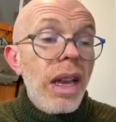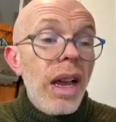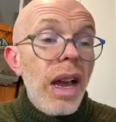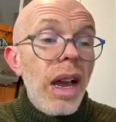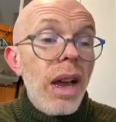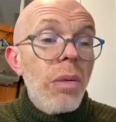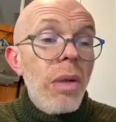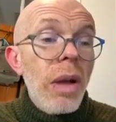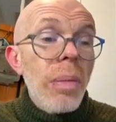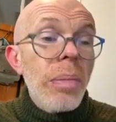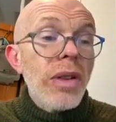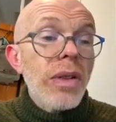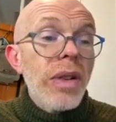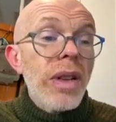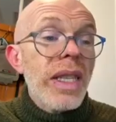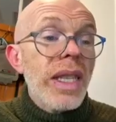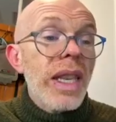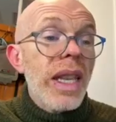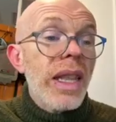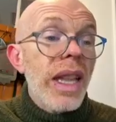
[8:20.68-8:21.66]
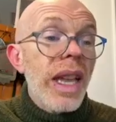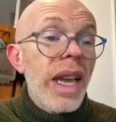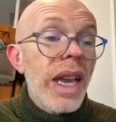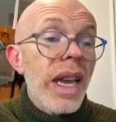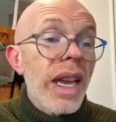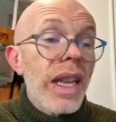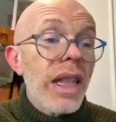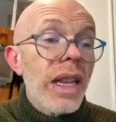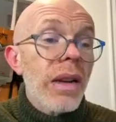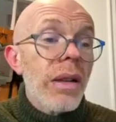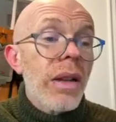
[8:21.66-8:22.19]
web address in there,
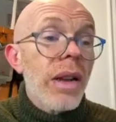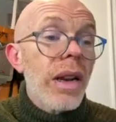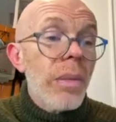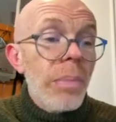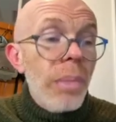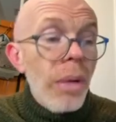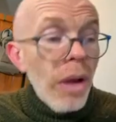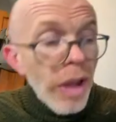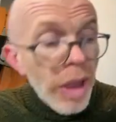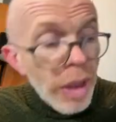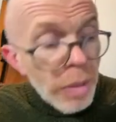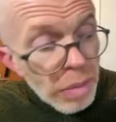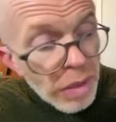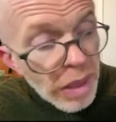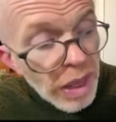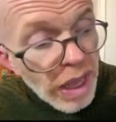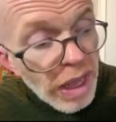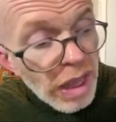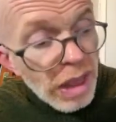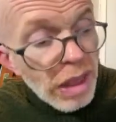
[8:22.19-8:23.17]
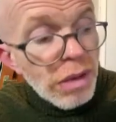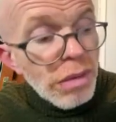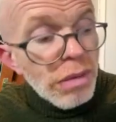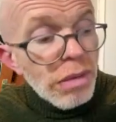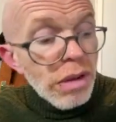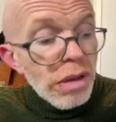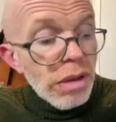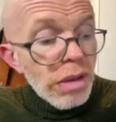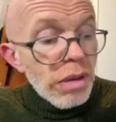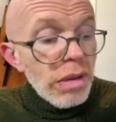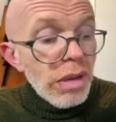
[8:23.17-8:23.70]
and then I'm going to pipe that
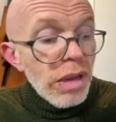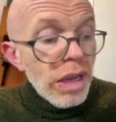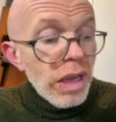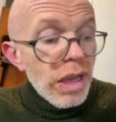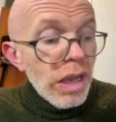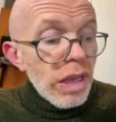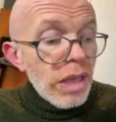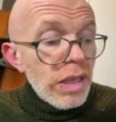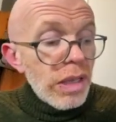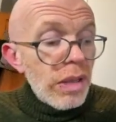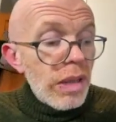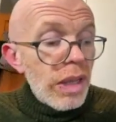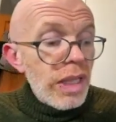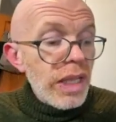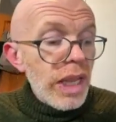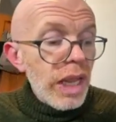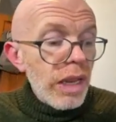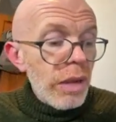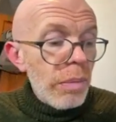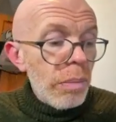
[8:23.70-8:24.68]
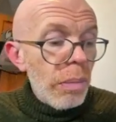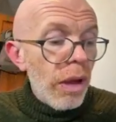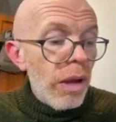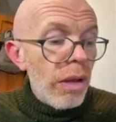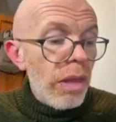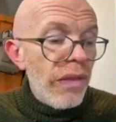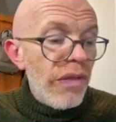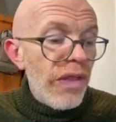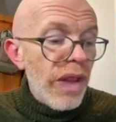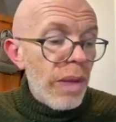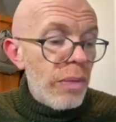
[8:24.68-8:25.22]
through to the second part of
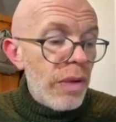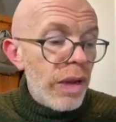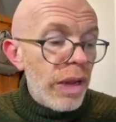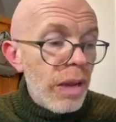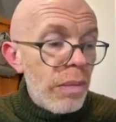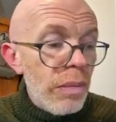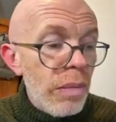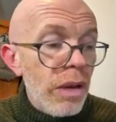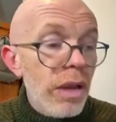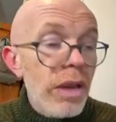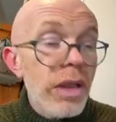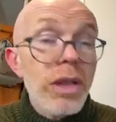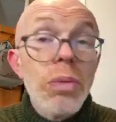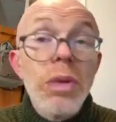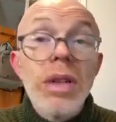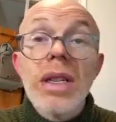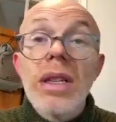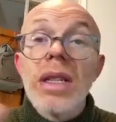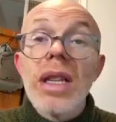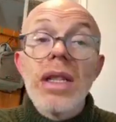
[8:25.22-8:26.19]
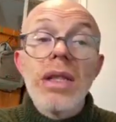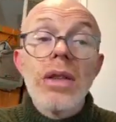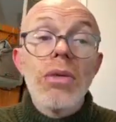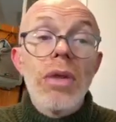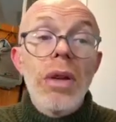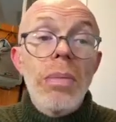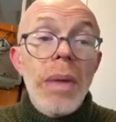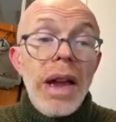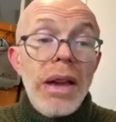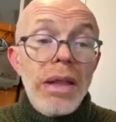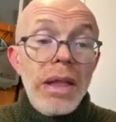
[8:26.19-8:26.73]
the fabric command, which I did talk
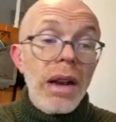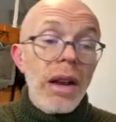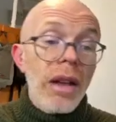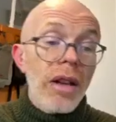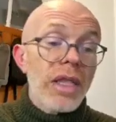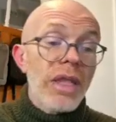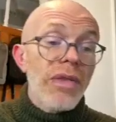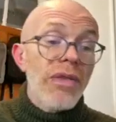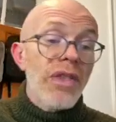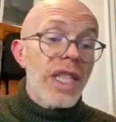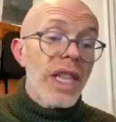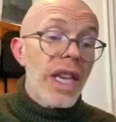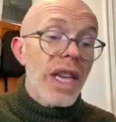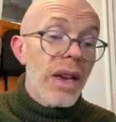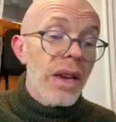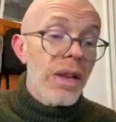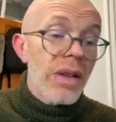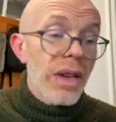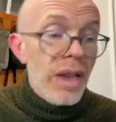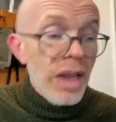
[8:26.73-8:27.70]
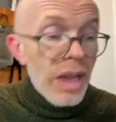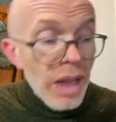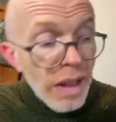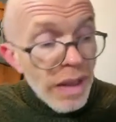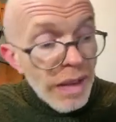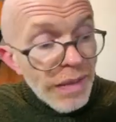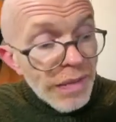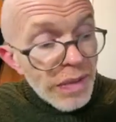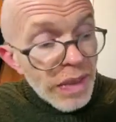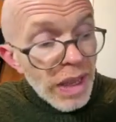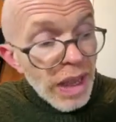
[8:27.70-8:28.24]
about in the last video.
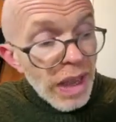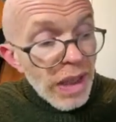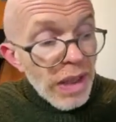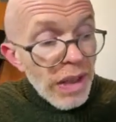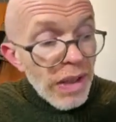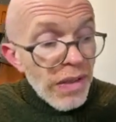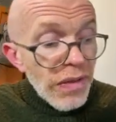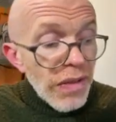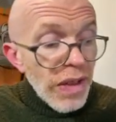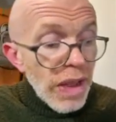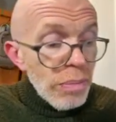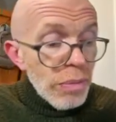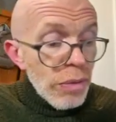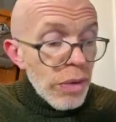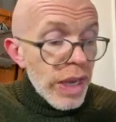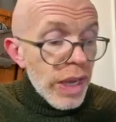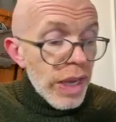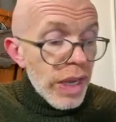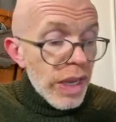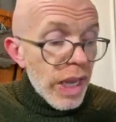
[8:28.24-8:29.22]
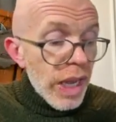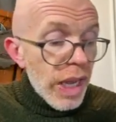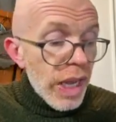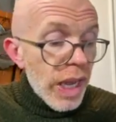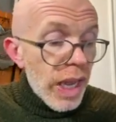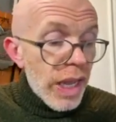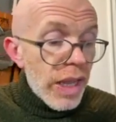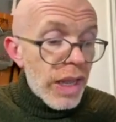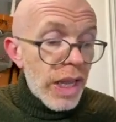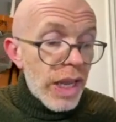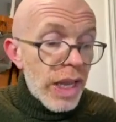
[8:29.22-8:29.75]
Fabric,
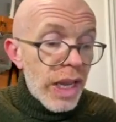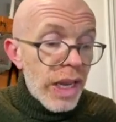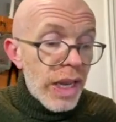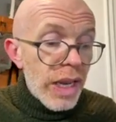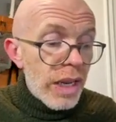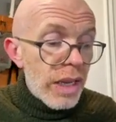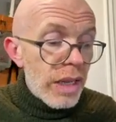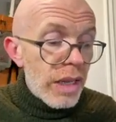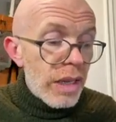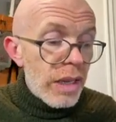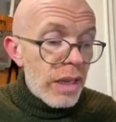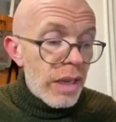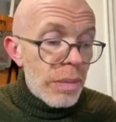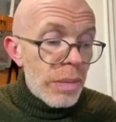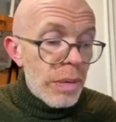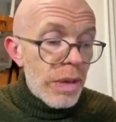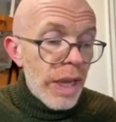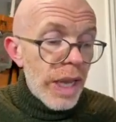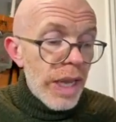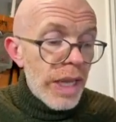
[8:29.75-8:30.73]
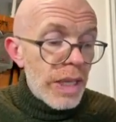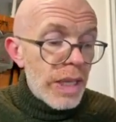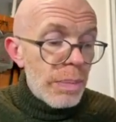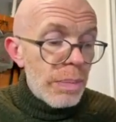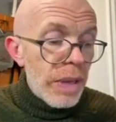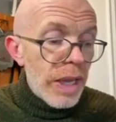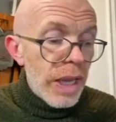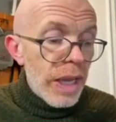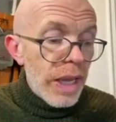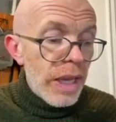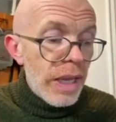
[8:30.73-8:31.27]
and then I'm going to put
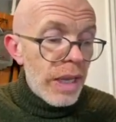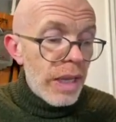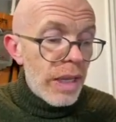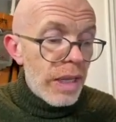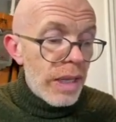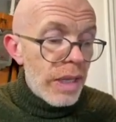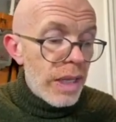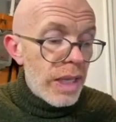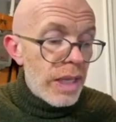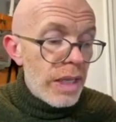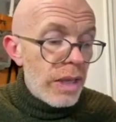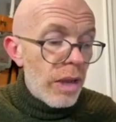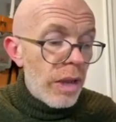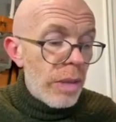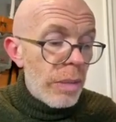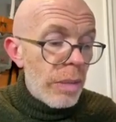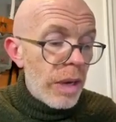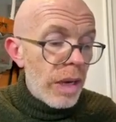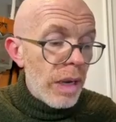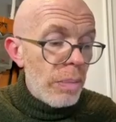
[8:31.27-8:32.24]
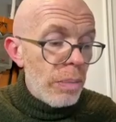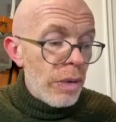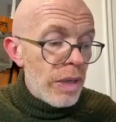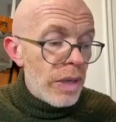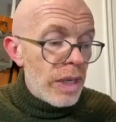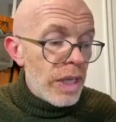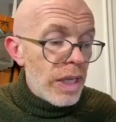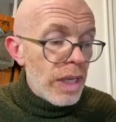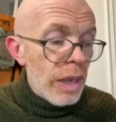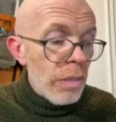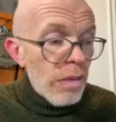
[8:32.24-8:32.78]
SP. This time I'm going to put
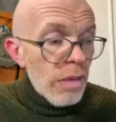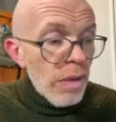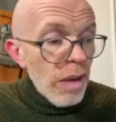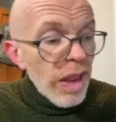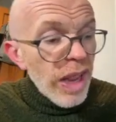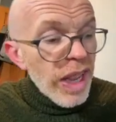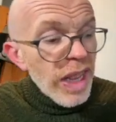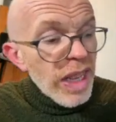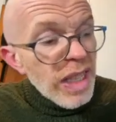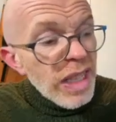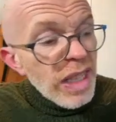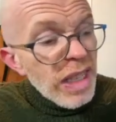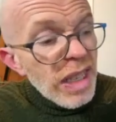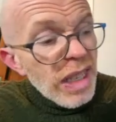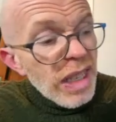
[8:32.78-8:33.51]
summarize.